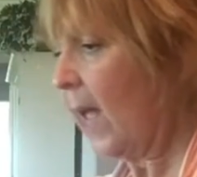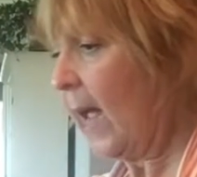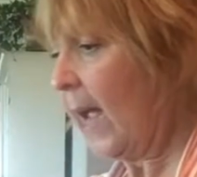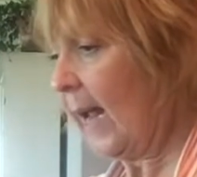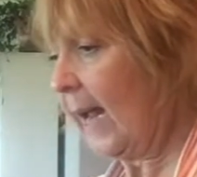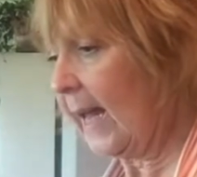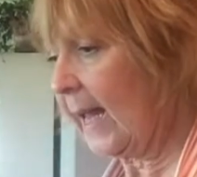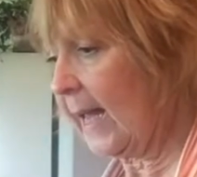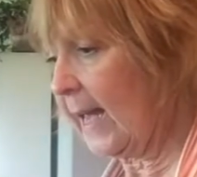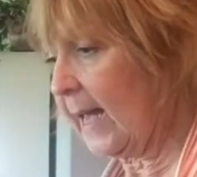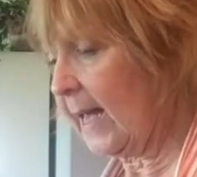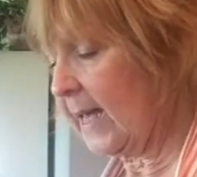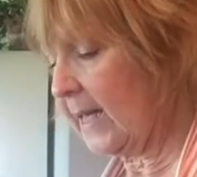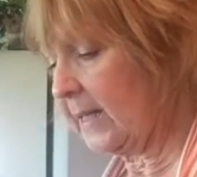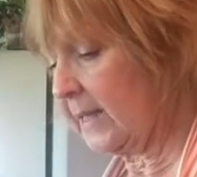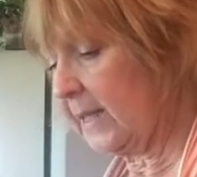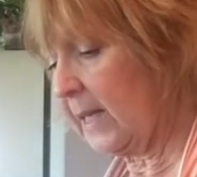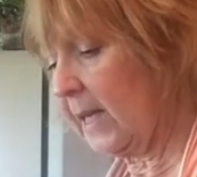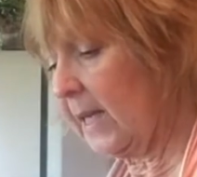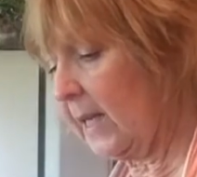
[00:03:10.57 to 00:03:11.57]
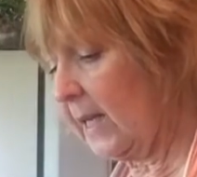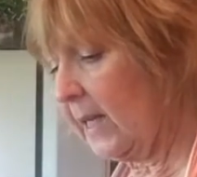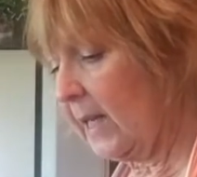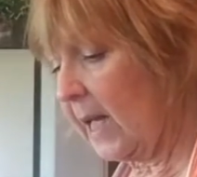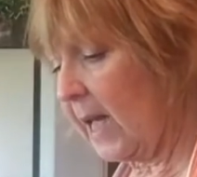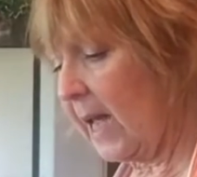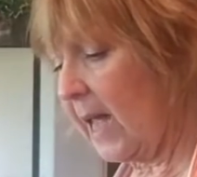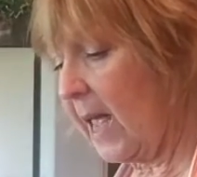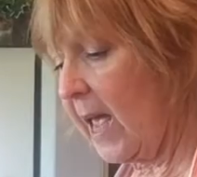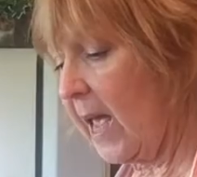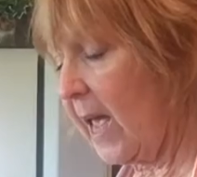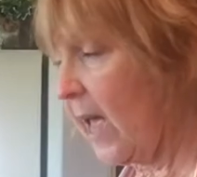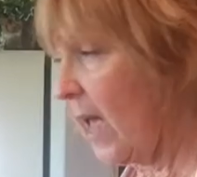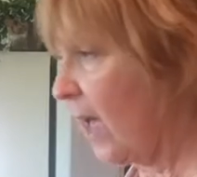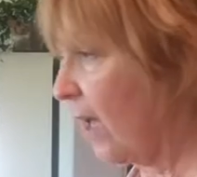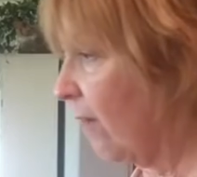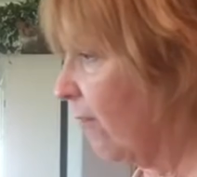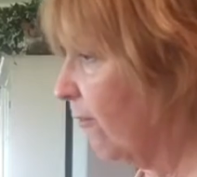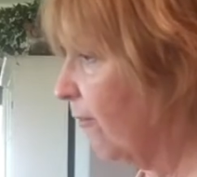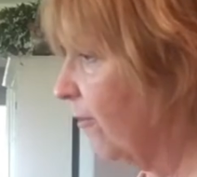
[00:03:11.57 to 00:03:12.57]
And I
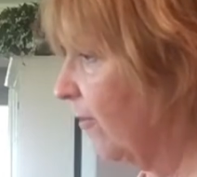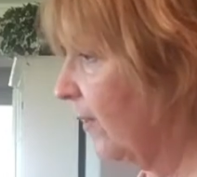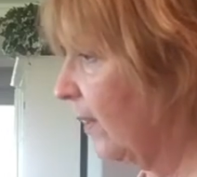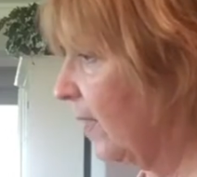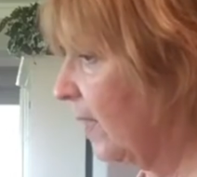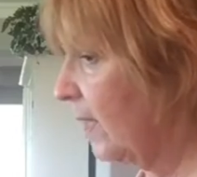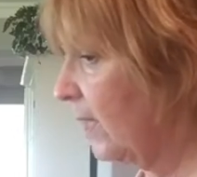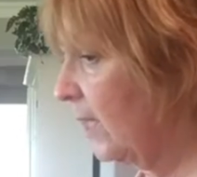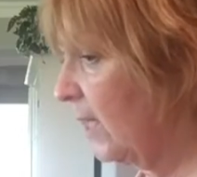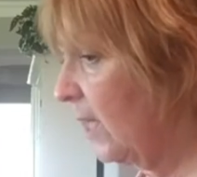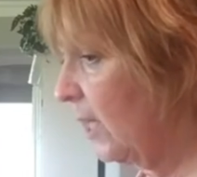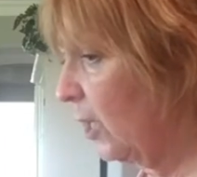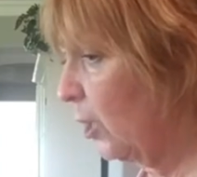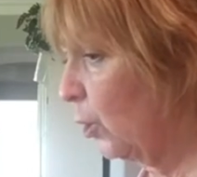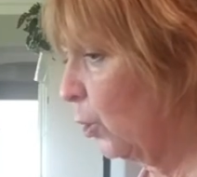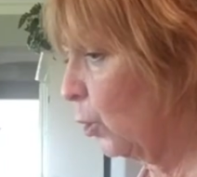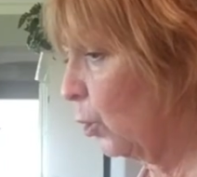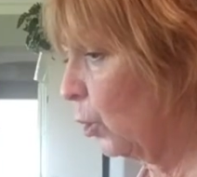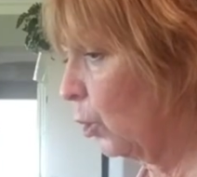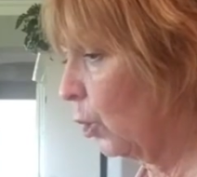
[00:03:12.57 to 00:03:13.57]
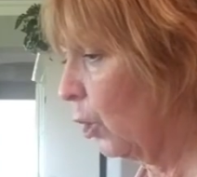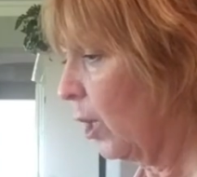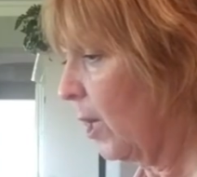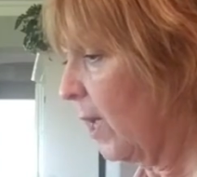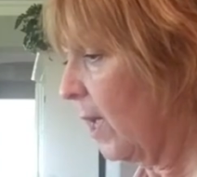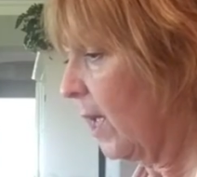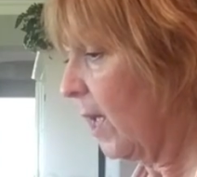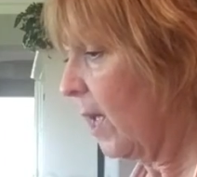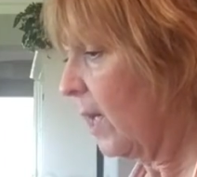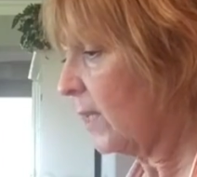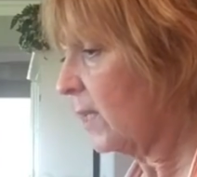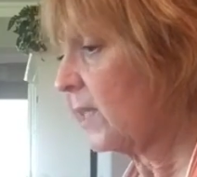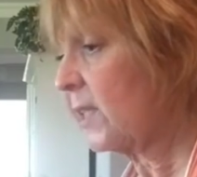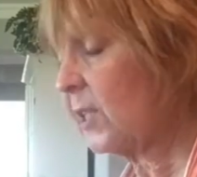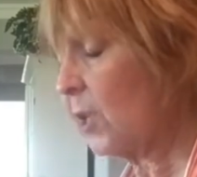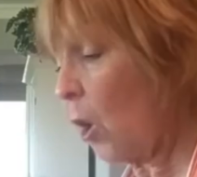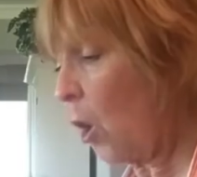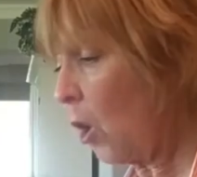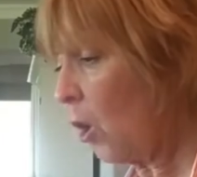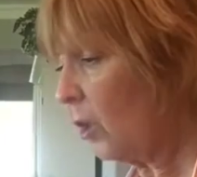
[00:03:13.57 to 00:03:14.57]
have in here
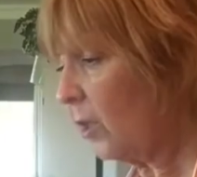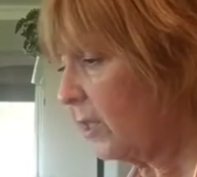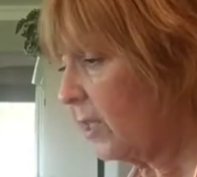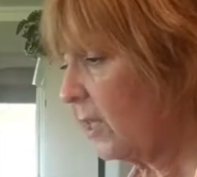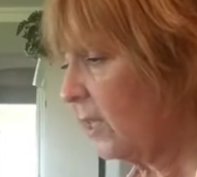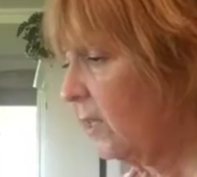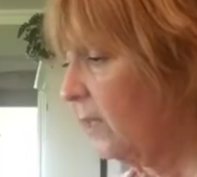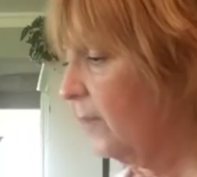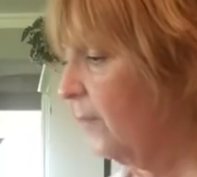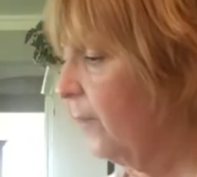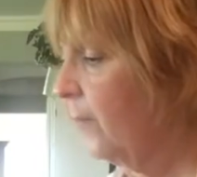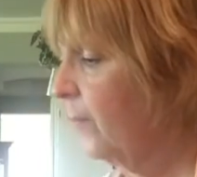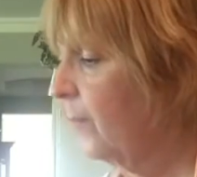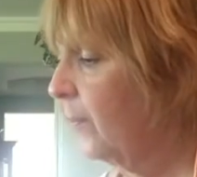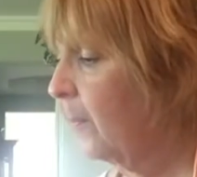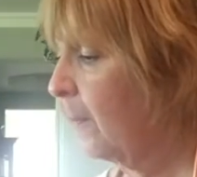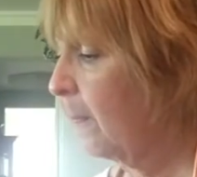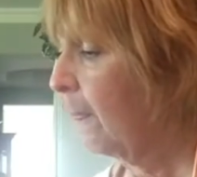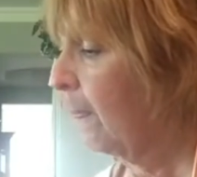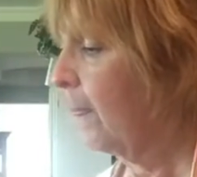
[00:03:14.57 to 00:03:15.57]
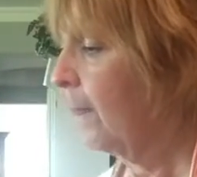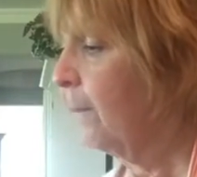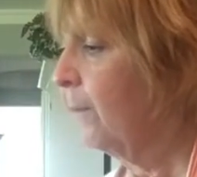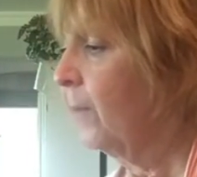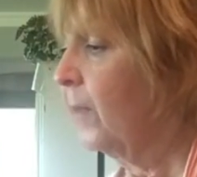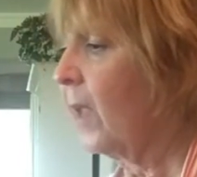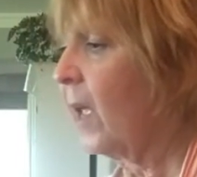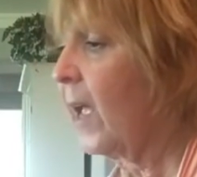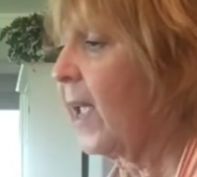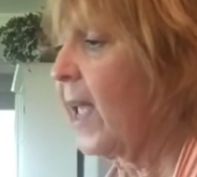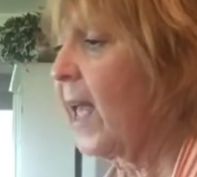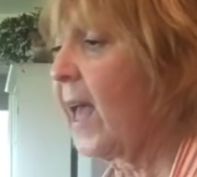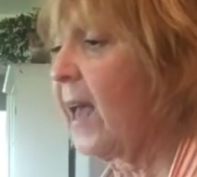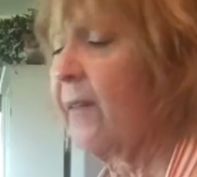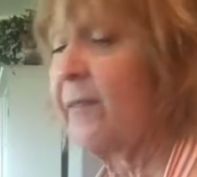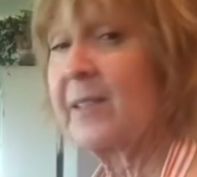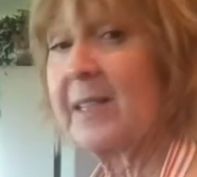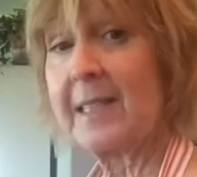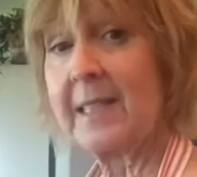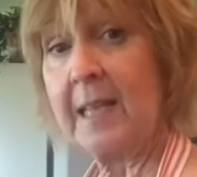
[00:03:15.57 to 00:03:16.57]
salt. I
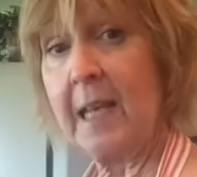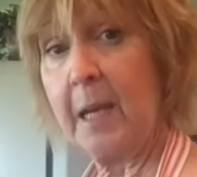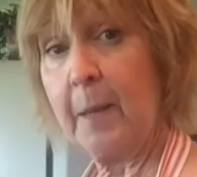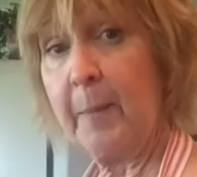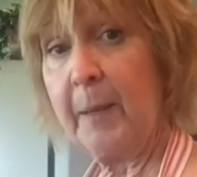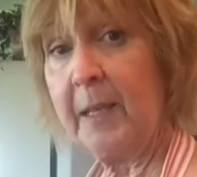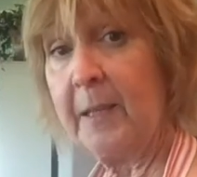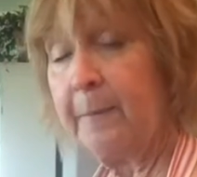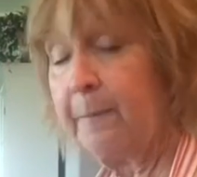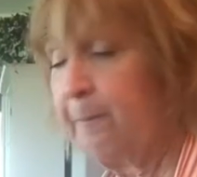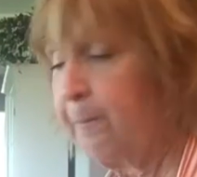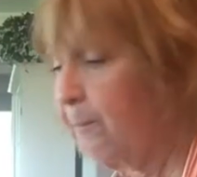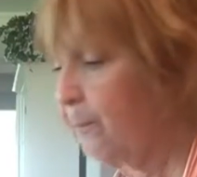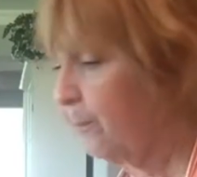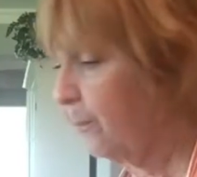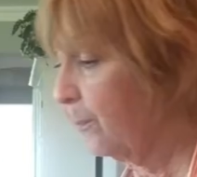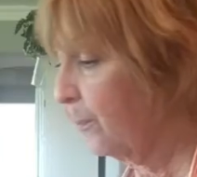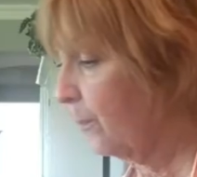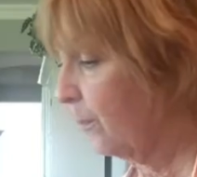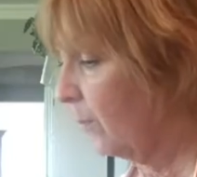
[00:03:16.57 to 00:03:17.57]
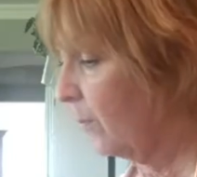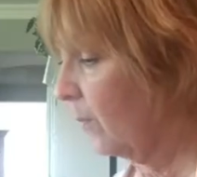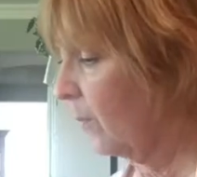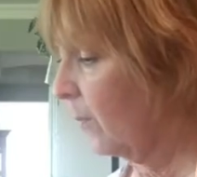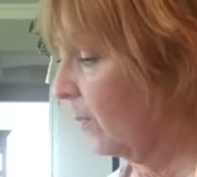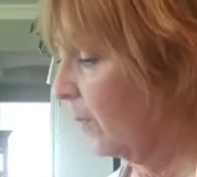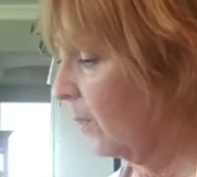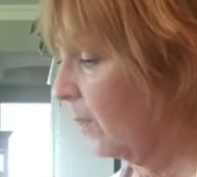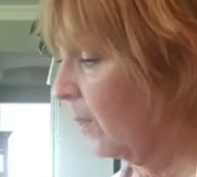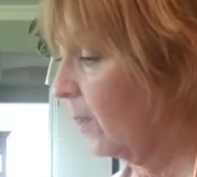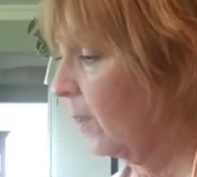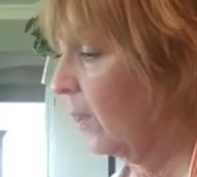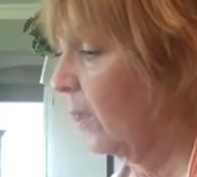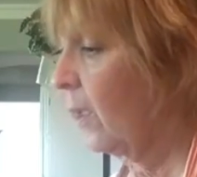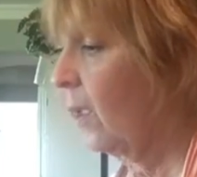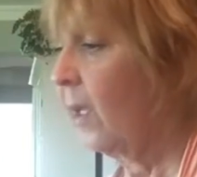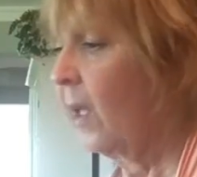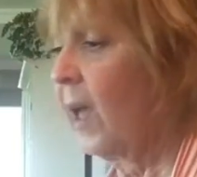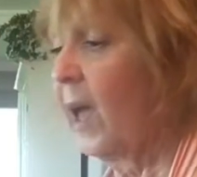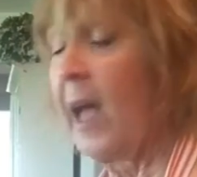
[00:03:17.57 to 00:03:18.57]
have cinnamon.
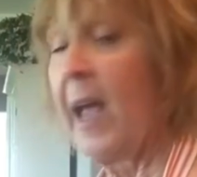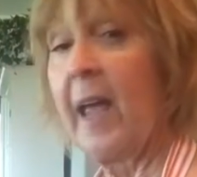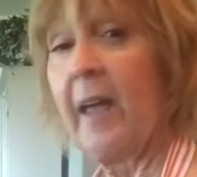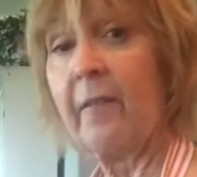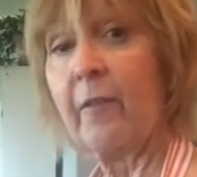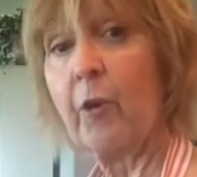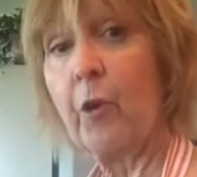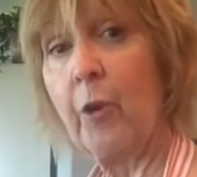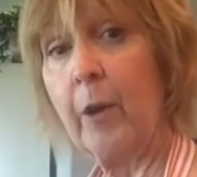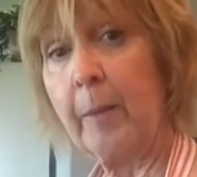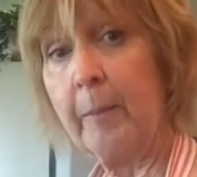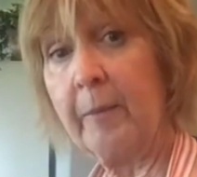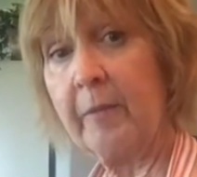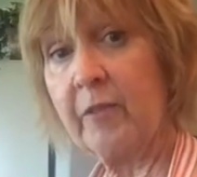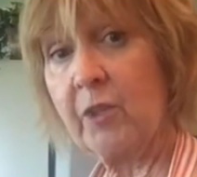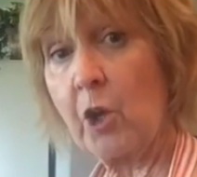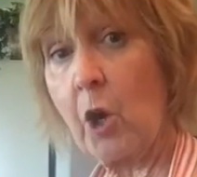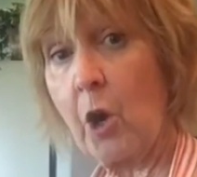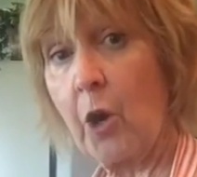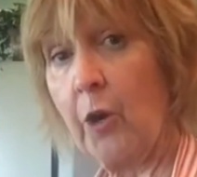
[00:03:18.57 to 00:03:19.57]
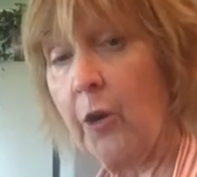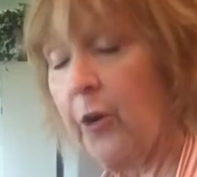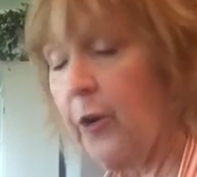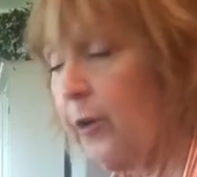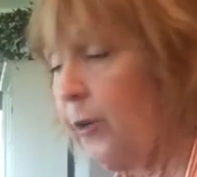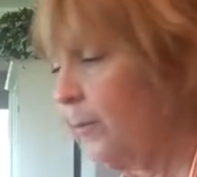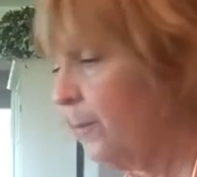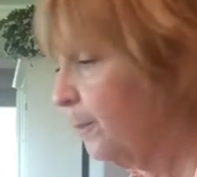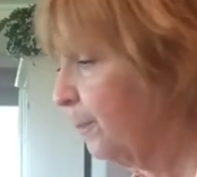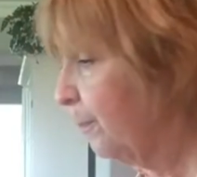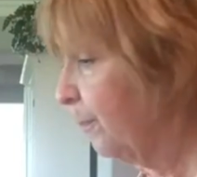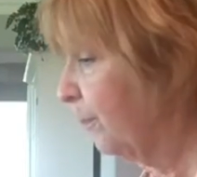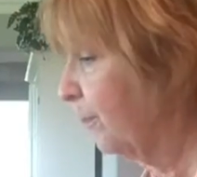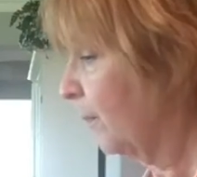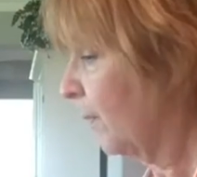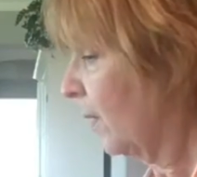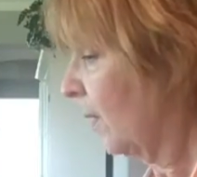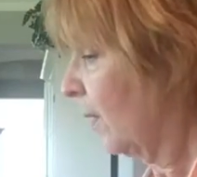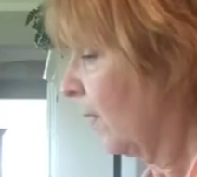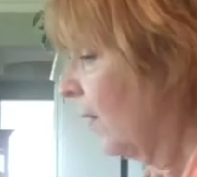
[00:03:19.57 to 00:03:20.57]
I have cream of tartar,
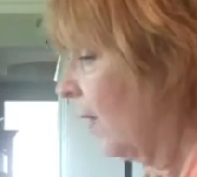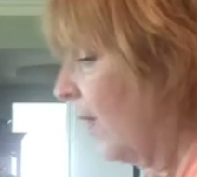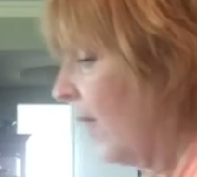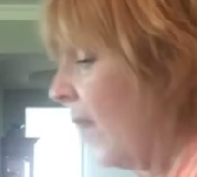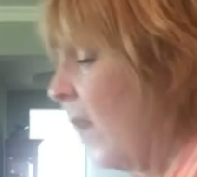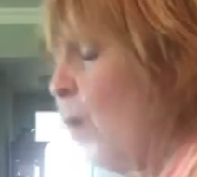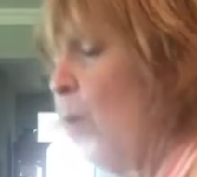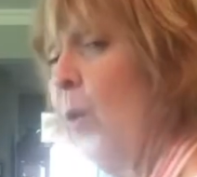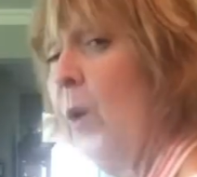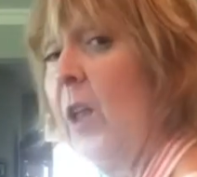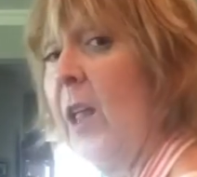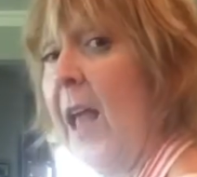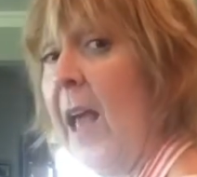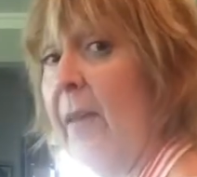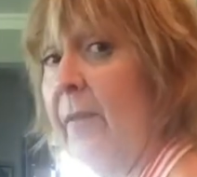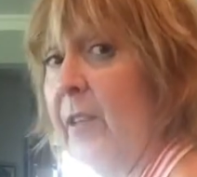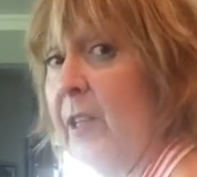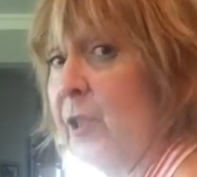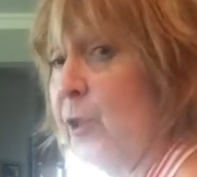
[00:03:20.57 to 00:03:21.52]
and I will have this